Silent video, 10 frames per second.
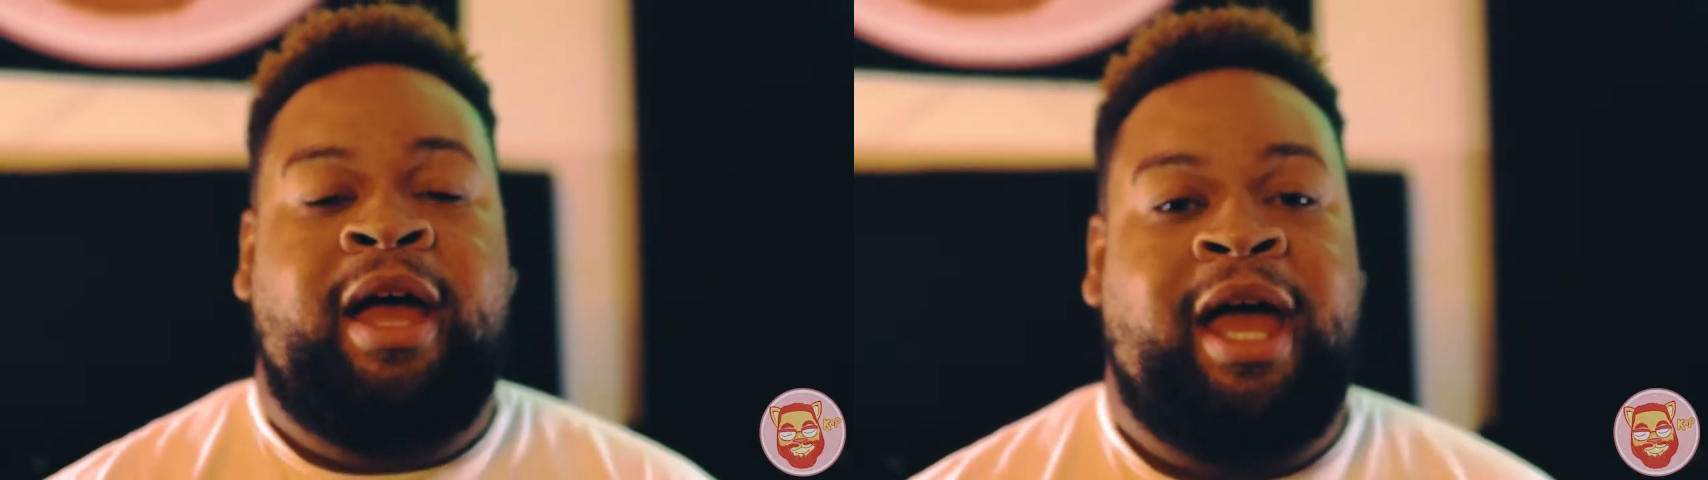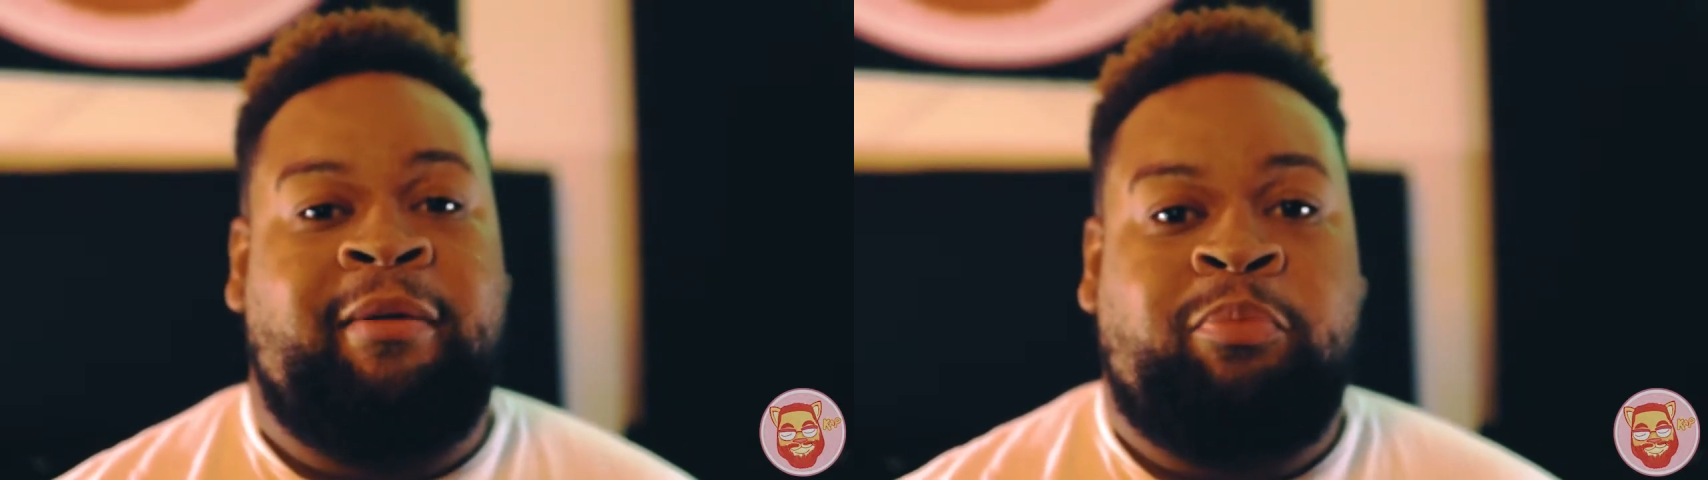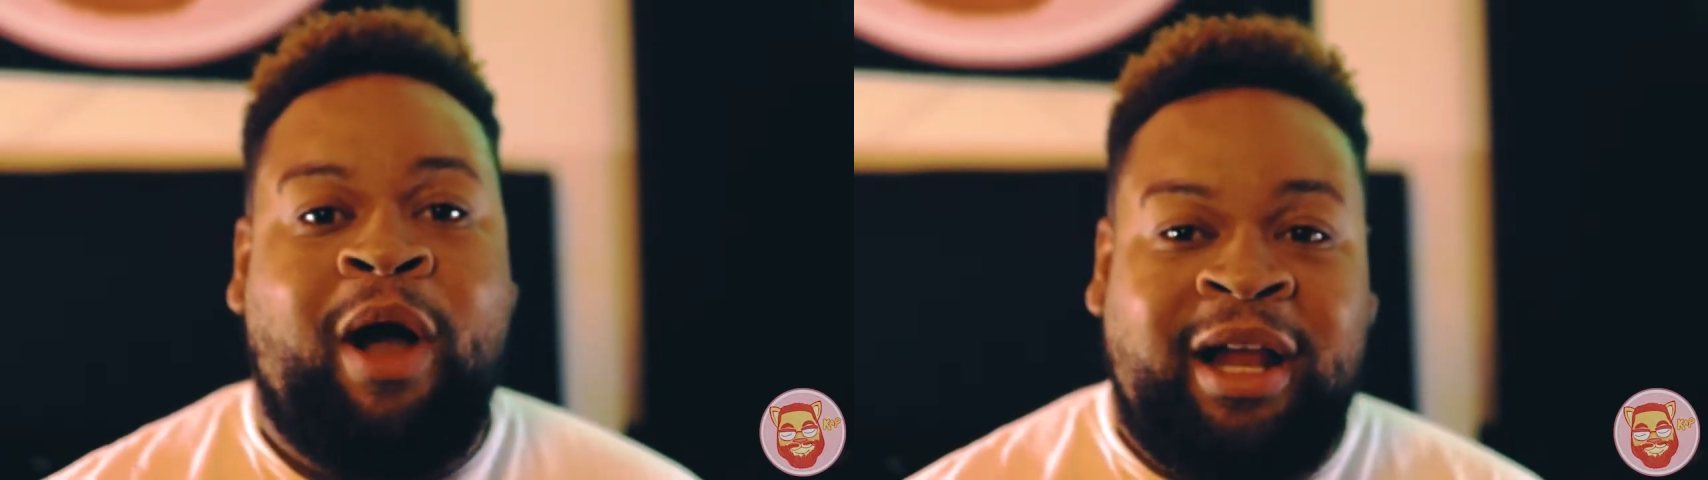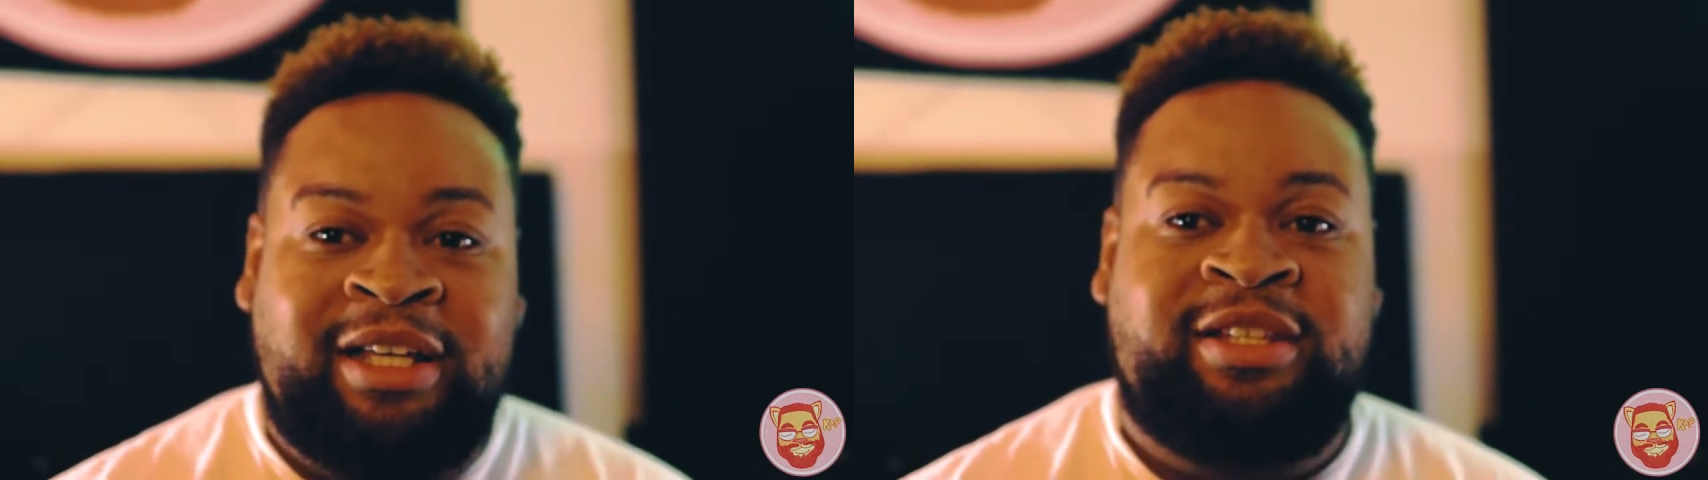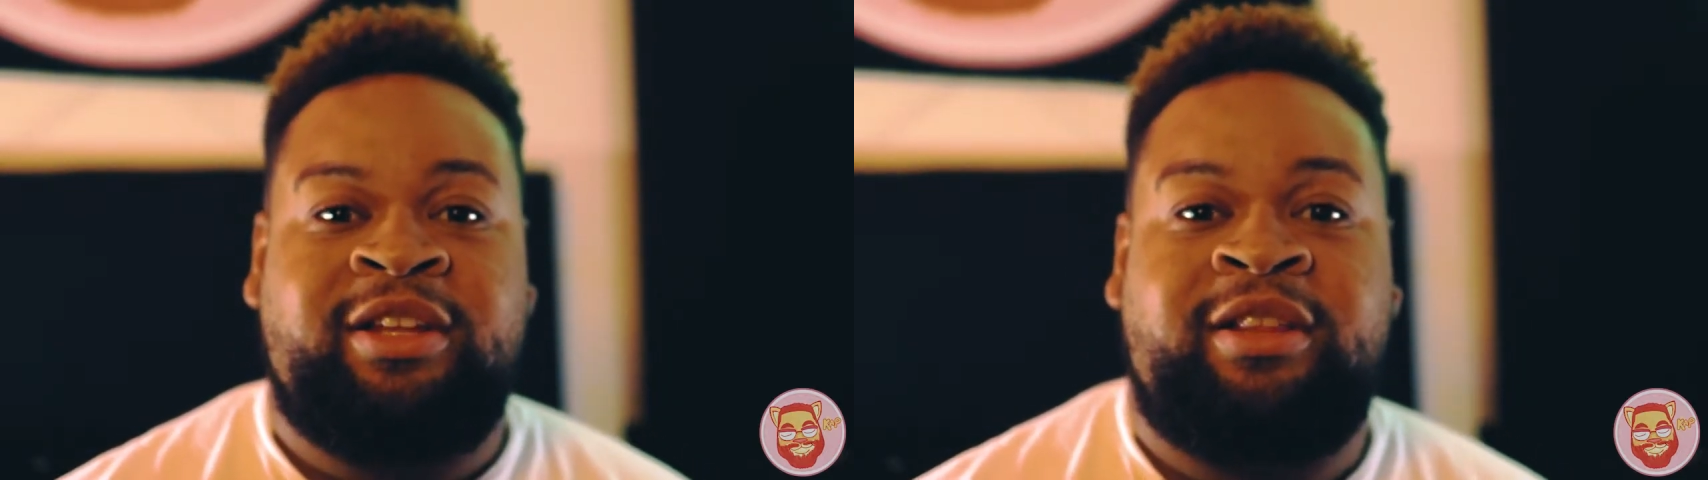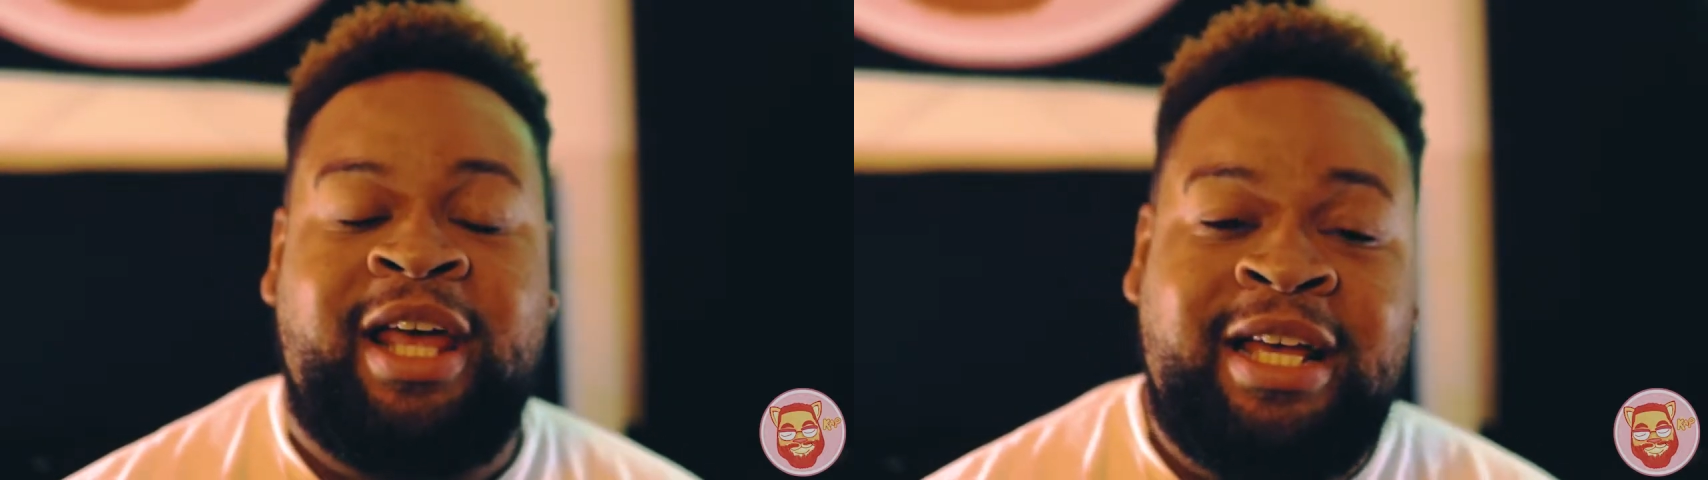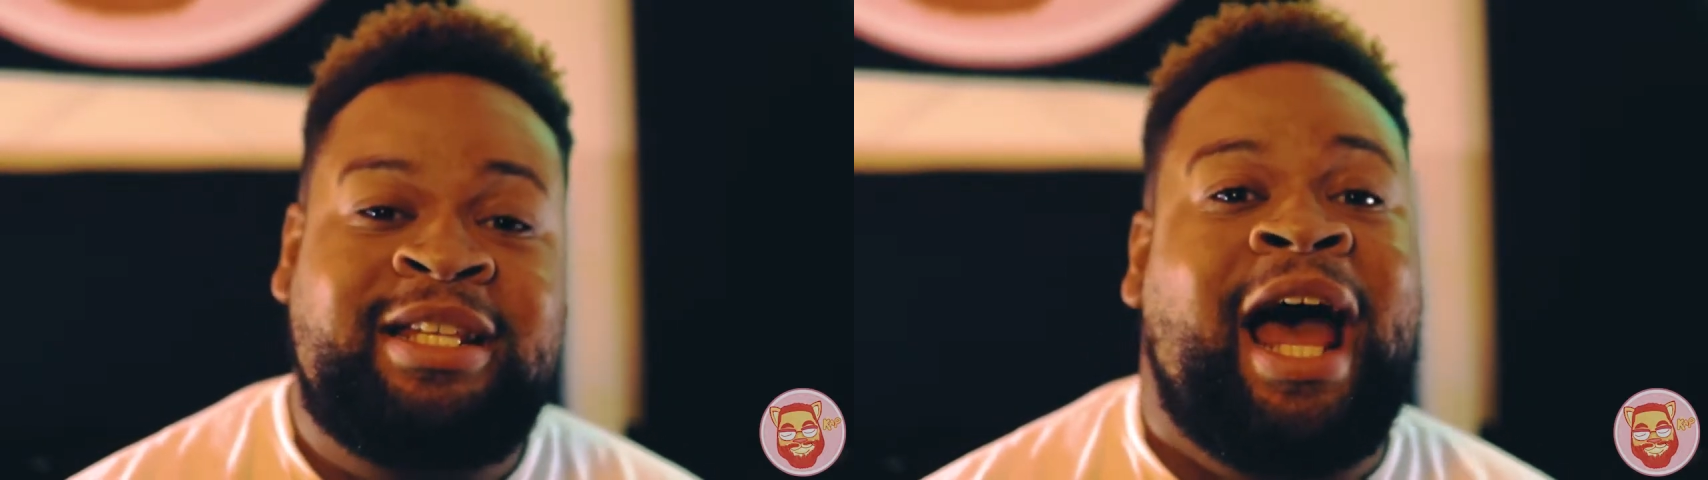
and products to things that